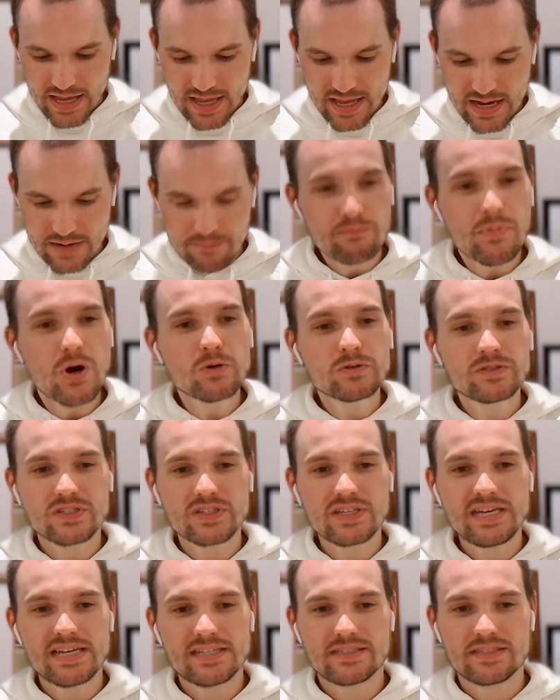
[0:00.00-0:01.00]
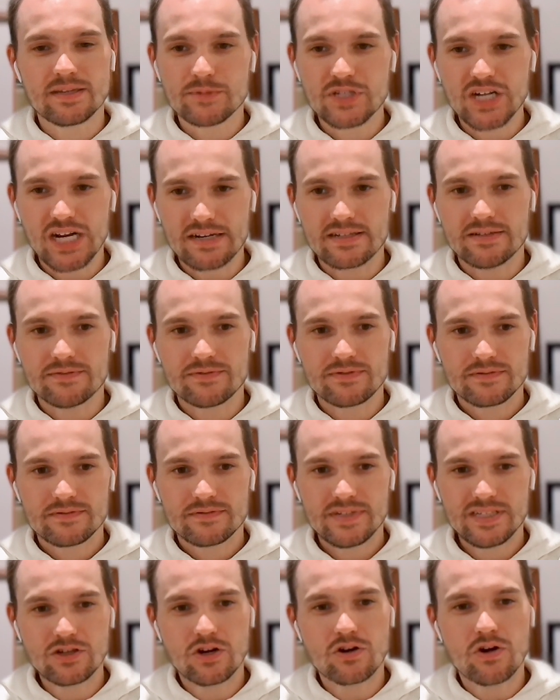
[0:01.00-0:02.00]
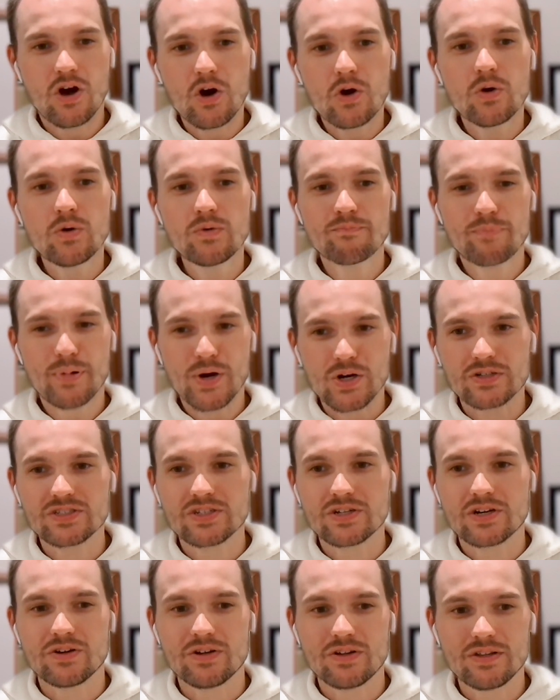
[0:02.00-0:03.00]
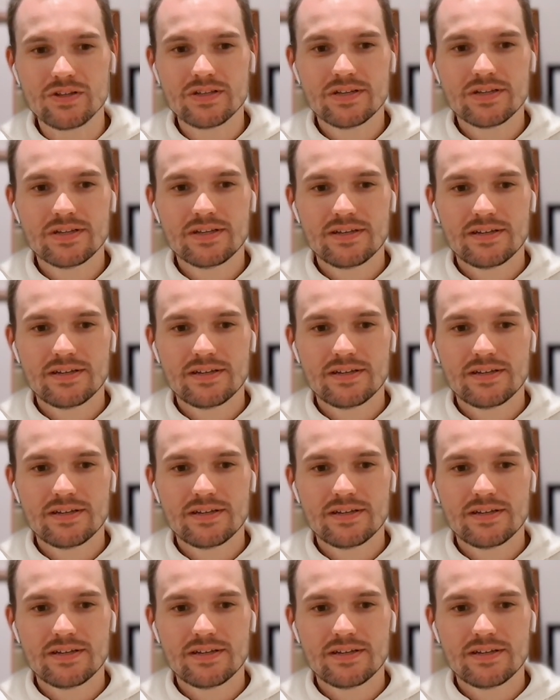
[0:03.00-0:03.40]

And mostly it's subjective. It's our own personal